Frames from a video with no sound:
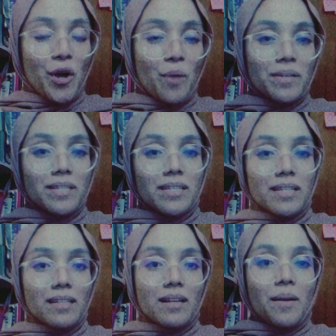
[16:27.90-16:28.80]

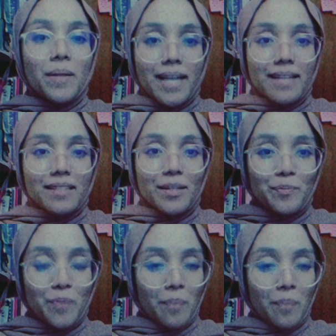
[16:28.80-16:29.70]
commercial titled
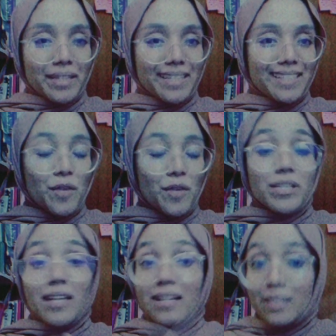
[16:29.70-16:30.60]
properties,
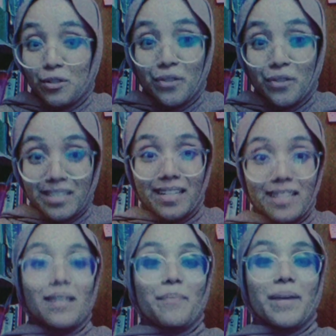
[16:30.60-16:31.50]
which are under construction
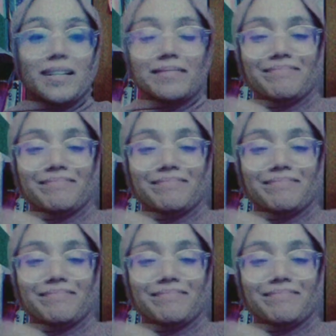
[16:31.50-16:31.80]
in Sabah.